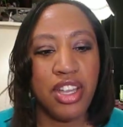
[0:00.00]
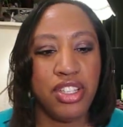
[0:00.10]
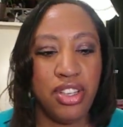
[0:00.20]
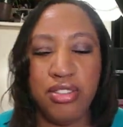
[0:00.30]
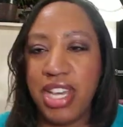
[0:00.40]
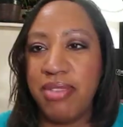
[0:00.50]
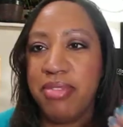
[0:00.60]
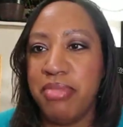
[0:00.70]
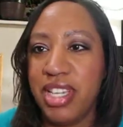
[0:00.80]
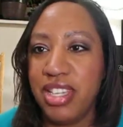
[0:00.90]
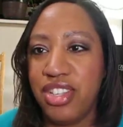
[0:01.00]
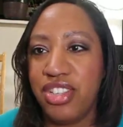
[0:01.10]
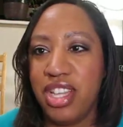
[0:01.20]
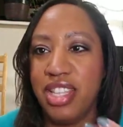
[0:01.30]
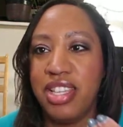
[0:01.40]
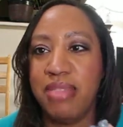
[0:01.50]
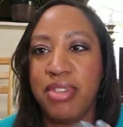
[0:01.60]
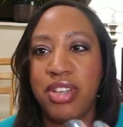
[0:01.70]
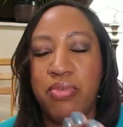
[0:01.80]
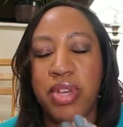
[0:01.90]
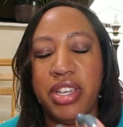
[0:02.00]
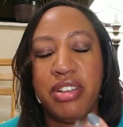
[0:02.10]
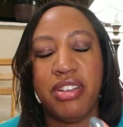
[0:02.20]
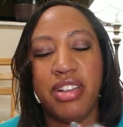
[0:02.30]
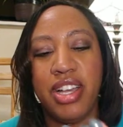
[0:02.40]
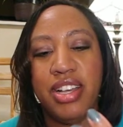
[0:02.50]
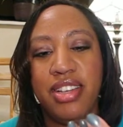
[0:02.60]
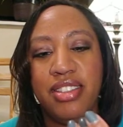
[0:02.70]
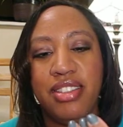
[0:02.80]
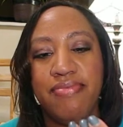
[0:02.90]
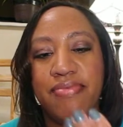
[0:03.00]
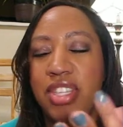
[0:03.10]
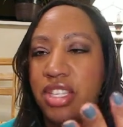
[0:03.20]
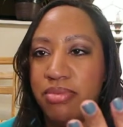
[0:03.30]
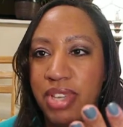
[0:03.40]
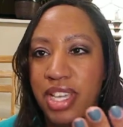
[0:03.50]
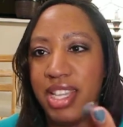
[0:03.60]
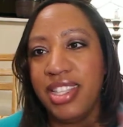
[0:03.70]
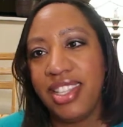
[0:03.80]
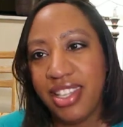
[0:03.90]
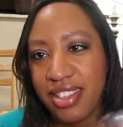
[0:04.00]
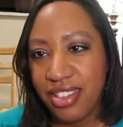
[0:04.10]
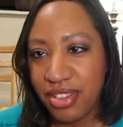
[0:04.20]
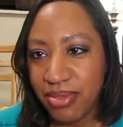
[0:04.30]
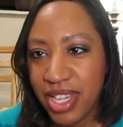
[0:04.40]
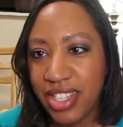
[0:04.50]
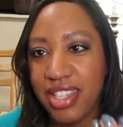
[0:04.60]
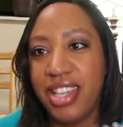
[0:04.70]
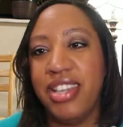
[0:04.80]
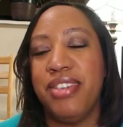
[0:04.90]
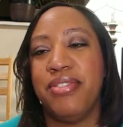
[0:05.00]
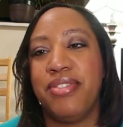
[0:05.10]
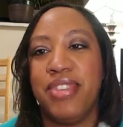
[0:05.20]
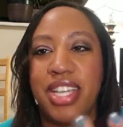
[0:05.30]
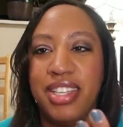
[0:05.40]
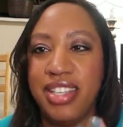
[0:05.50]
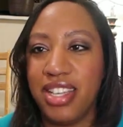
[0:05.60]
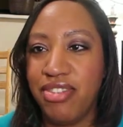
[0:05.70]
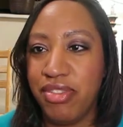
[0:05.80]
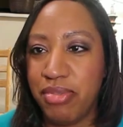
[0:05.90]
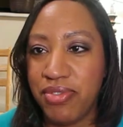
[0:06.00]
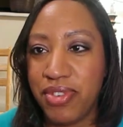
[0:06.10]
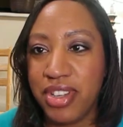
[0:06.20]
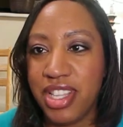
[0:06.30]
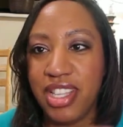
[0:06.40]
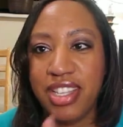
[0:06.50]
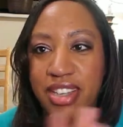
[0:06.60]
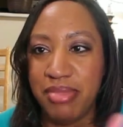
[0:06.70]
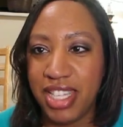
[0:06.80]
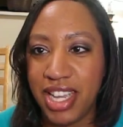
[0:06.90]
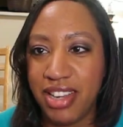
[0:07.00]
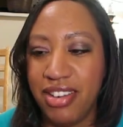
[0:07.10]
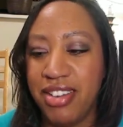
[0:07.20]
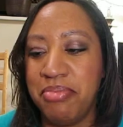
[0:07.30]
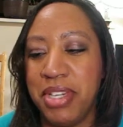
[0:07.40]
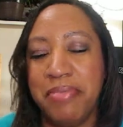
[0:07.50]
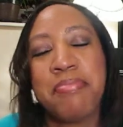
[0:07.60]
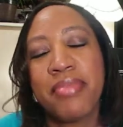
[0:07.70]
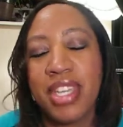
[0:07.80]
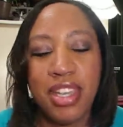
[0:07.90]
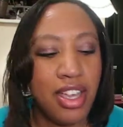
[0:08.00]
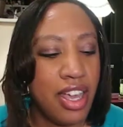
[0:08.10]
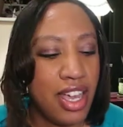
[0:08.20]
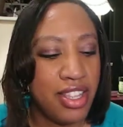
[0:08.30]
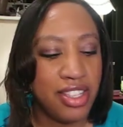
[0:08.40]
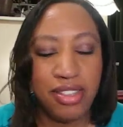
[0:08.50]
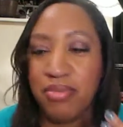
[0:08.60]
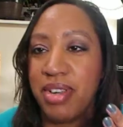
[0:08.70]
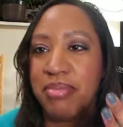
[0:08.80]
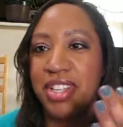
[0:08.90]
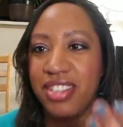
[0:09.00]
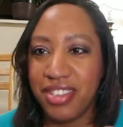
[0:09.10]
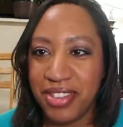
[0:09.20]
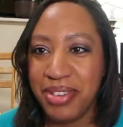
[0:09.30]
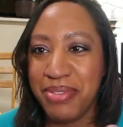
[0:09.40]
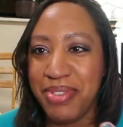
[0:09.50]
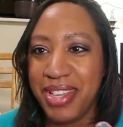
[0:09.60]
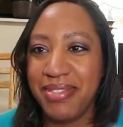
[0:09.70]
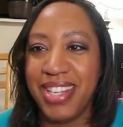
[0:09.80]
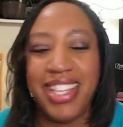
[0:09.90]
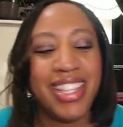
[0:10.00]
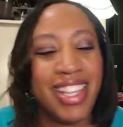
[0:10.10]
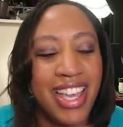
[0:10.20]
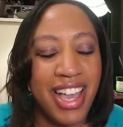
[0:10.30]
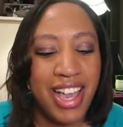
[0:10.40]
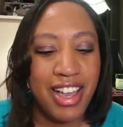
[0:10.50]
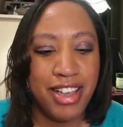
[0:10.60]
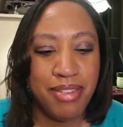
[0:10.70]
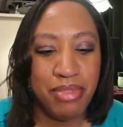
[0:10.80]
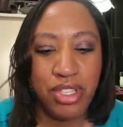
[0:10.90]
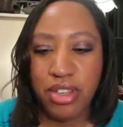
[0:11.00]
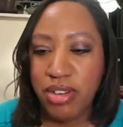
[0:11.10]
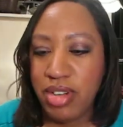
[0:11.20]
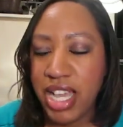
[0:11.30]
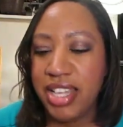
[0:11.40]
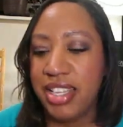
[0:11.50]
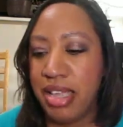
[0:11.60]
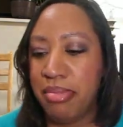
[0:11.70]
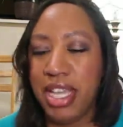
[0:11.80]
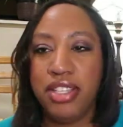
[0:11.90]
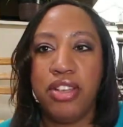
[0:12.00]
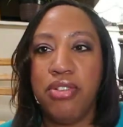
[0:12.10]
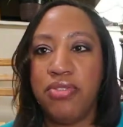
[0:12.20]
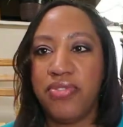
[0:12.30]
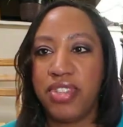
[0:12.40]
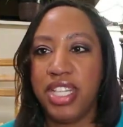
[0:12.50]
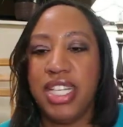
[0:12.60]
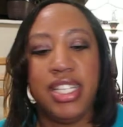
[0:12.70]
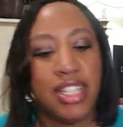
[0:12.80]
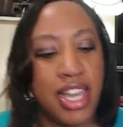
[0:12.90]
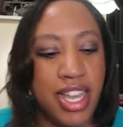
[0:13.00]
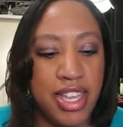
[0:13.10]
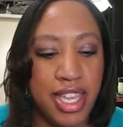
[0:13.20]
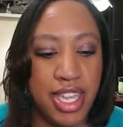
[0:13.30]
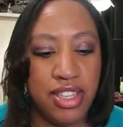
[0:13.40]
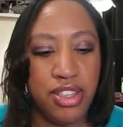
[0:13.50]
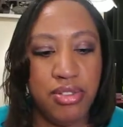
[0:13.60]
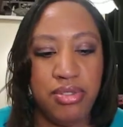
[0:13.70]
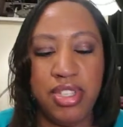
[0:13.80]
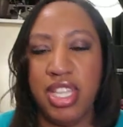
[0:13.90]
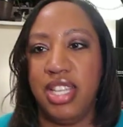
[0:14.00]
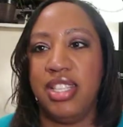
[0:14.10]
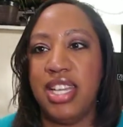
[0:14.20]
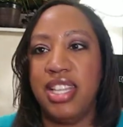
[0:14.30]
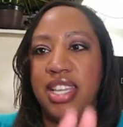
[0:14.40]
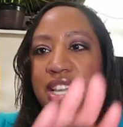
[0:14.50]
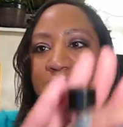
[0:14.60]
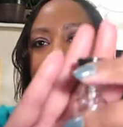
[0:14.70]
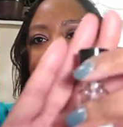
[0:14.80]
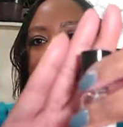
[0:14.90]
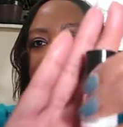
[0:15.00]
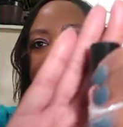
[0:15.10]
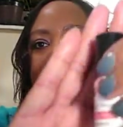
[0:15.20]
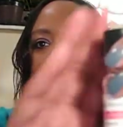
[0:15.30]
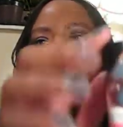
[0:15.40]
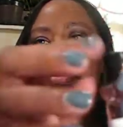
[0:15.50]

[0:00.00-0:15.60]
So that will be the shade that I'm going to wear this week, at least until Wednesday, or if I get sick of it before then I'll be taking it off. But this is what I'm going to start the week with. So as a base coat for this, I use the Sally Hansen